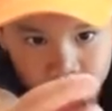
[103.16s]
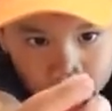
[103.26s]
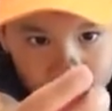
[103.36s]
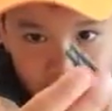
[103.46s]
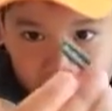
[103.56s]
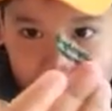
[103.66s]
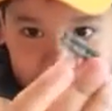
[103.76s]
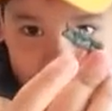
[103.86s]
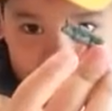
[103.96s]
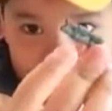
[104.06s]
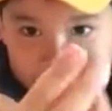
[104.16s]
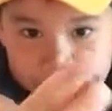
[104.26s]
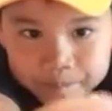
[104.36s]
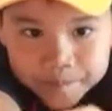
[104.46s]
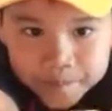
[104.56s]
like this.
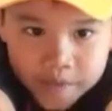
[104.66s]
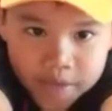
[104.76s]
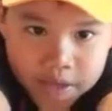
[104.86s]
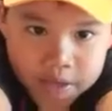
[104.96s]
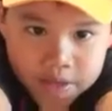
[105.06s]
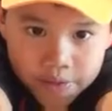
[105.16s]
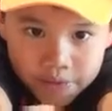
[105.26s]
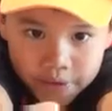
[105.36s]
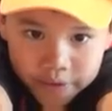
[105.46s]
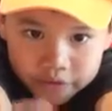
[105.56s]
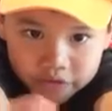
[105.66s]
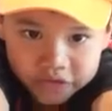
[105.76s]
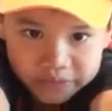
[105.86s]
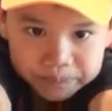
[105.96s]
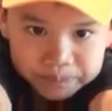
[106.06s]
Then you
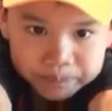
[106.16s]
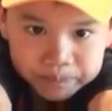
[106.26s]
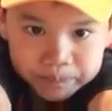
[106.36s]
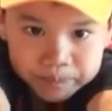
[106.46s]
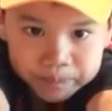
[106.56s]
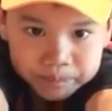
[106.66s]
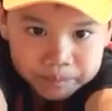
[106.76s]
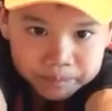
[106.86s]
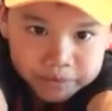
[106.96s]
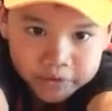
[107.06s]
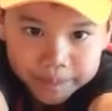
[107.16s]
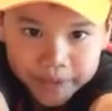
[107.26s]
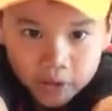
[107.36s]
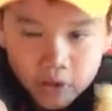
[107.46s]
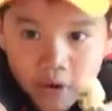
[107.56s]
just put it
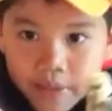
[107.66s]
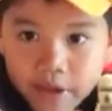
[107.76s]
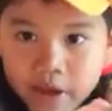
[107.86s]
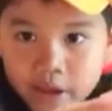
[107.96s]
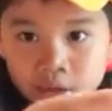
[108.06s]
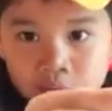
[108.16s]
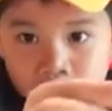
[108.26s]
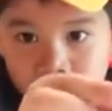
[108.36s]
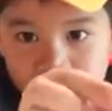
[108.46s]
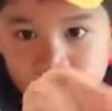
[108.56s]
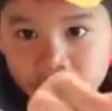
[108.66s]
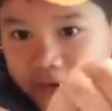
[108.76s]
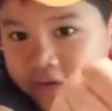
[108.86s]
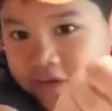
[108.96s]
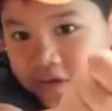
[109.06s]
back on, and he
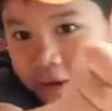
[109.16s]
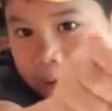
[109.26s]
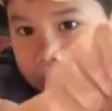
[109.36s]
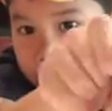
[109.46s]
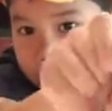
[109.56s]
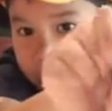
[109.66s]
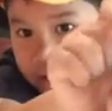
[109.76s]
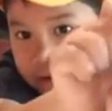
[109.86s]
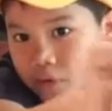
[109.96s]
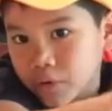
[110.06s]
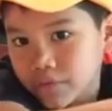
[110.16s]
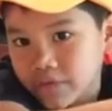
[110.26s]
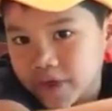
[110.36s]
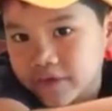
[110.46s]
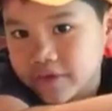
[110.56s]
has a mad clone
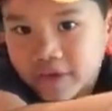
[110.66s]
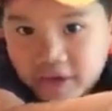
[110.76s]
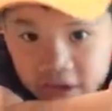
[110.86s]
face,